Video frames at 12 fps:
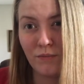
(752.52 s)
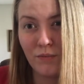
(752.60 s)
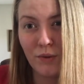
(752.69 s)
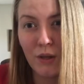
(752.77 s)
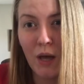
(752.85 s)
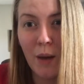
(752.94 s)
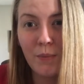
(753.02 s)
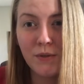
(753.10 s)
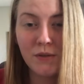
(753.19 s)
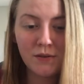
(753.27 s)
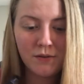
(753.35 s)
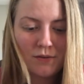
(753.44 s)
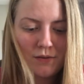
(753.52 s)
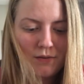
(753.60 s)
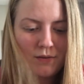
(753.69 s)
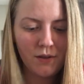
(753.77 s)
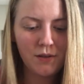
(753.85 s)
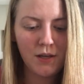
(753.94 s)
relapse
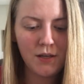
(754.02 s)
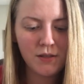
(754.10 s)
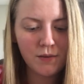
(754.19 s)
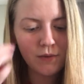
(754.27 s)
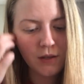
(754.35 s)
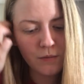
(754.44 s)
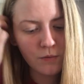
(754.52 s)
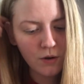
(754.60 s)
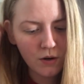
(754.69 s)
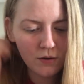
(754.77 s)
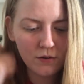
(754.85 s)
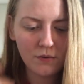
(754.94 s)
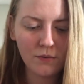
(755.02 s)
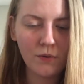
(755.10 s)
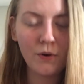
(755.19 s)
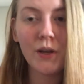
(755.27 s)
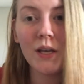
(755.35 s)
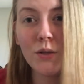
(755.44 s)
and eat something wrong
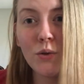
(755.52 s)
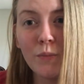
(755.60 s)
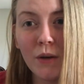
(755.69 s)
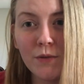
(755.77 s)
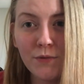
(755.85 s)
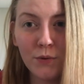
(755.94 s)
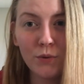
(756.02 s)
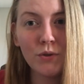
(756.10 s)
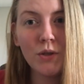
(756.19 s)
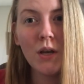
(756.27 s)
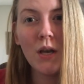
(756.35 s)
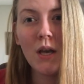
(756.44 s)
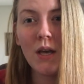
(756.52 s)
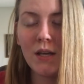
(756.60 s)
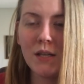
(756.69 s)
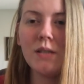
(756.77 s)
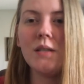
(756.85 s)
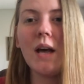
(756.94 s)
or eat too much food.
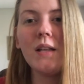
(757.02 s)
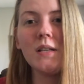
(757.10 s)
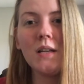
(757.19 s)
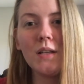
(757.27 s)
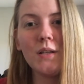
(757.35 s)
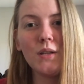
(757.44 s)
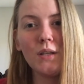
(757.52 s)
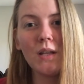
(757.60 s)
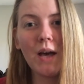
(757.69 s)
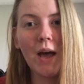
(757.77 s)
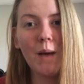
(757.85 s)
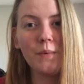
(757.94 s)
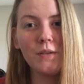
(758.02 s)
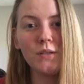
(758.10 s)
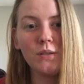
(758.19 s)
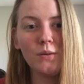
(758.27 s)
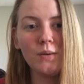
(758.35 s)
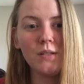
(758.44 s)
Because that's another thing that
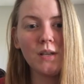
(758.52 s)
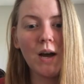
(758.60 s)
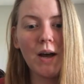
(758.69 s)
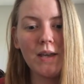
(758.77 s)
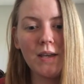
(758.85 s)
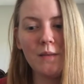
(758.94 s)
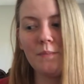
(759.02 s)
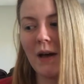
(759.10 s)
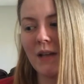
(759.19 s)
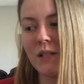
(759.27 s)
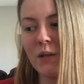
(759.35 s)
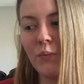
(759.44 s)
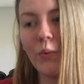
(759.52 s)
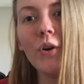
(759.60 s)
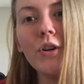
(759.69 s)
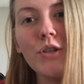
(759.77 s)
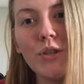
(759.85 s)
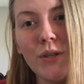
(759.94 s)
happens too, is I eat massive
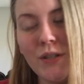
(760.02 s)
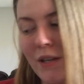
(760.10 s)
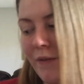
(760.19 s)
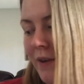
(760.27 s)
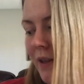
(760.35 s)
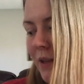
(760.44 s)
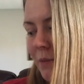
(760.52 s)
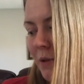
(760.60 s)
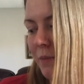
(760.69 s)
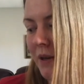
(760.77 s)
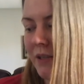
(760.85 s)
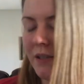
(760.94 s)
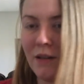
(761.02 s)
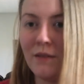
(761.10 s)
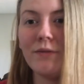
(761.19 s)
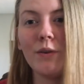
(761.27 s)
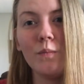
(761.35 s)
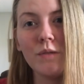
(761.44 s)
portions if I limit myself
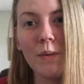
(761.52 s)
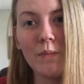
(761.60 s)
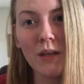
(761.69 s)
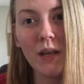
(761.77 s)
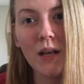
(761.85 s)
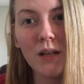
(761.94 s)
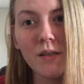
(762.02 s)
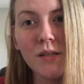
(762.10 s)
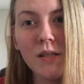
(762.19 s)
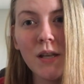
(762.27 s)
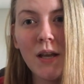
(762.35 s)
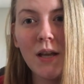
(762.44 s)
from something else.